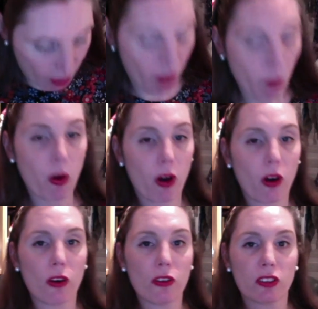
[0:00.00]

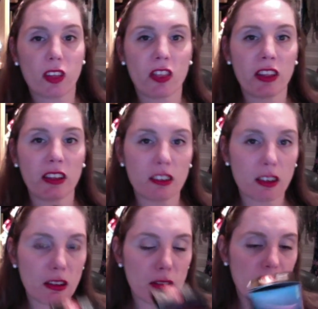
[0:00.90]
was you know
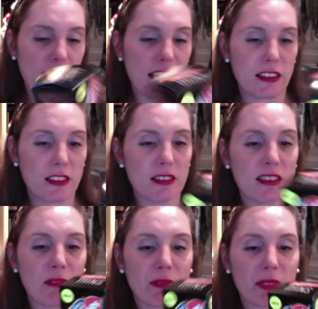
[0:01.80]
those thins?
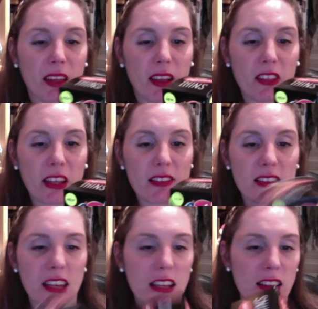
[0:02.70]
They
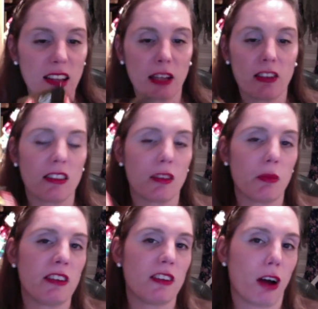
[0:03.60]
said that they did them
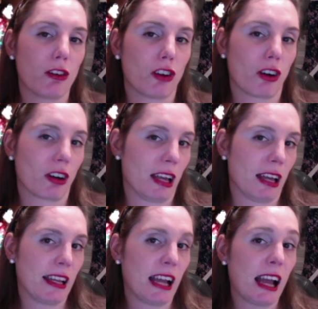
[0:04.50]
in dark chocolate, and
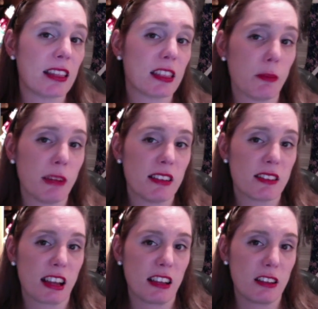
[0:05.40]
they had them in the
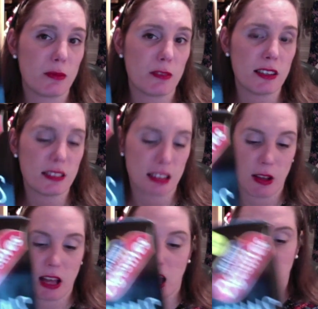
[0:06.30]
Sainsbury's,
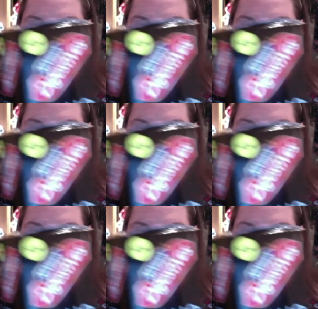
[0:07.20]
and